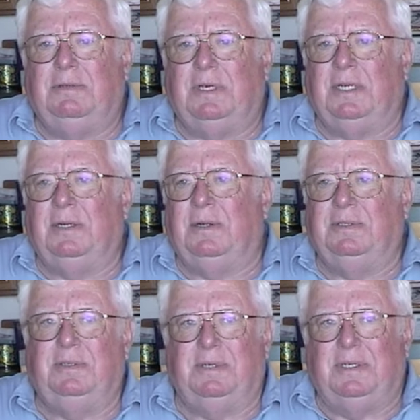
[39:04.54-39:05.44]
as we're getting
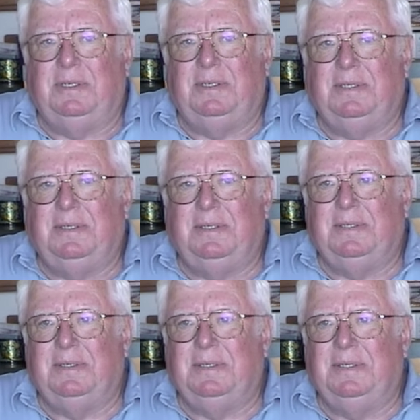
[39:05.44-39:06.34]
close to it,
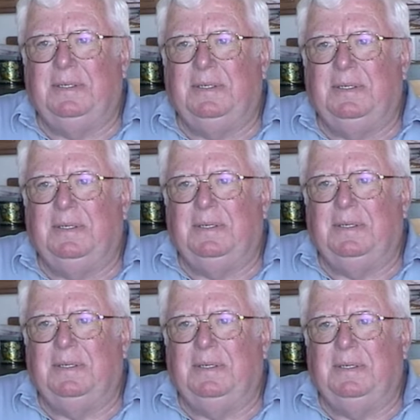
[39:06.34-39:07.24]
the
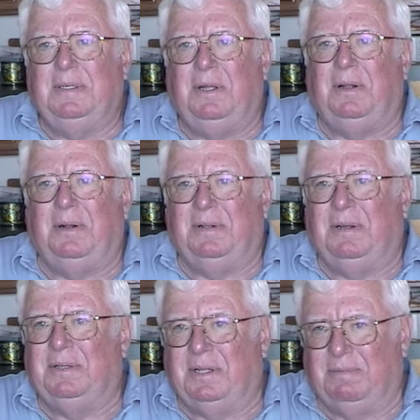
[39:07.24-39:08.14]
Bradley? No,
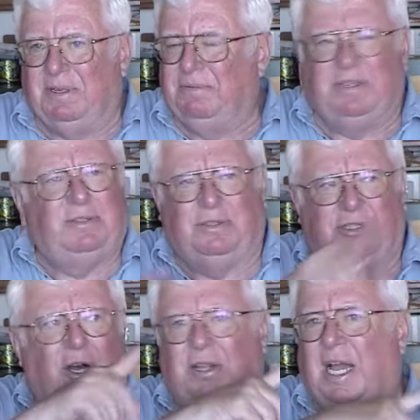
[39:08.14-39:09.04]
no, to the, we, we
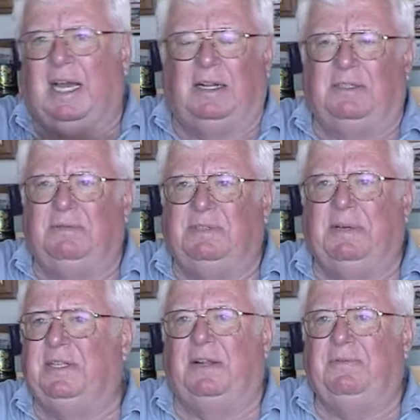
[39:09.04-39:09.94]
searched oh. all the islands. We
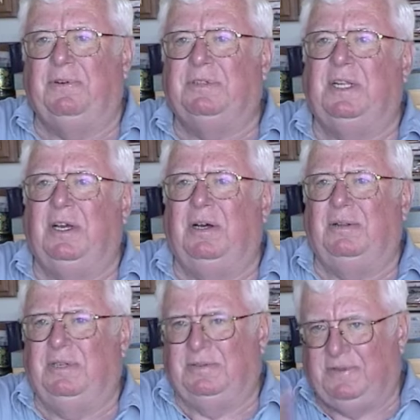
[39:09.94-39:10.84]
spent that first day
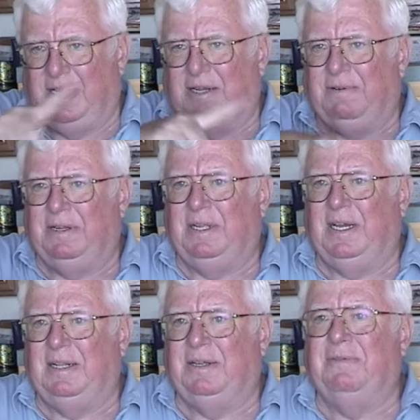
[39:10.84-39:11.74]
all just flying around
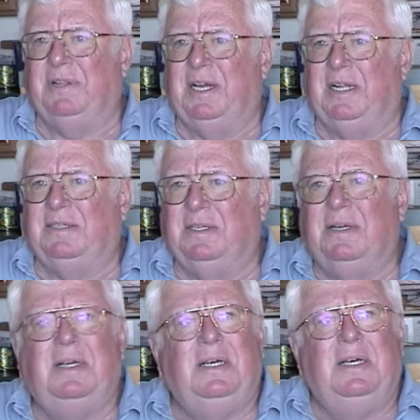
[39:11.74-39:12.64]
the island, looking for the islands,
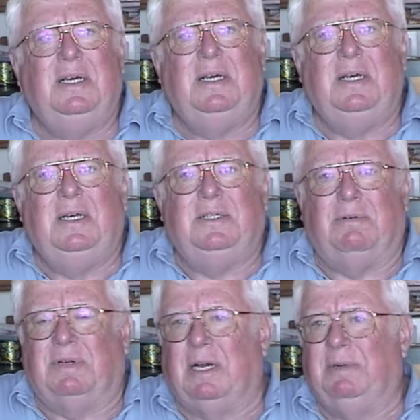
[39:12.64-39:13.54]
you know.
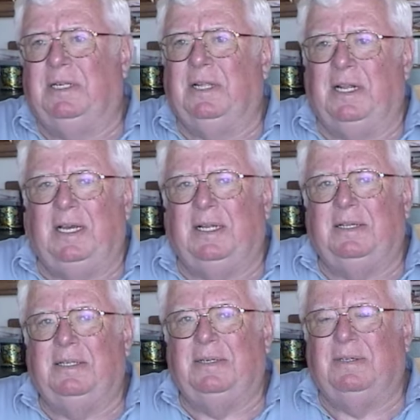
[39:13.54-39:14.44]
So we're coming into
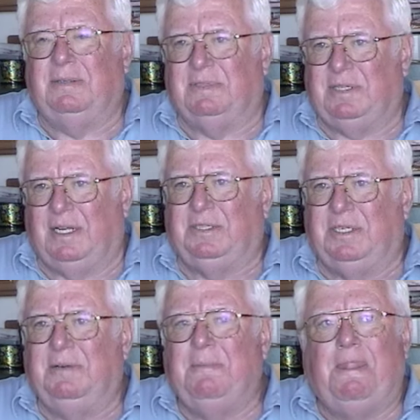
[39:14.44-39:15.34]
land, of course it was
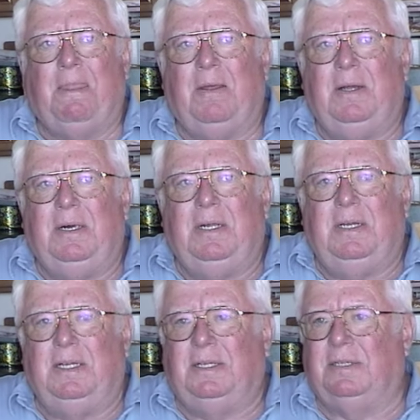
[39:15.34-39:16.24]
slushy.
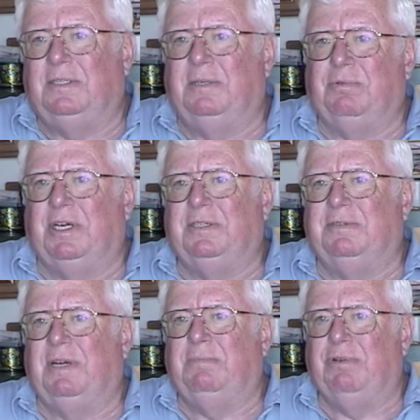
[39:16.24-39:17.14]
He touches the
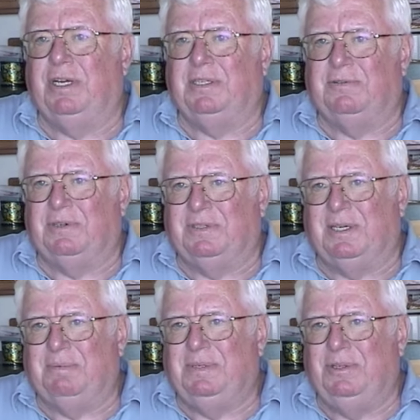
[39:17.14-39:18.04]
brakes, his right brake is
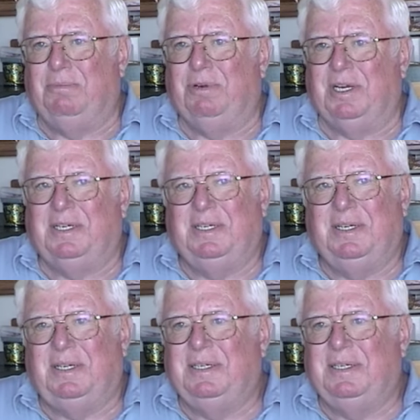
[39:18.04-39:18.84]
froze up, no brake.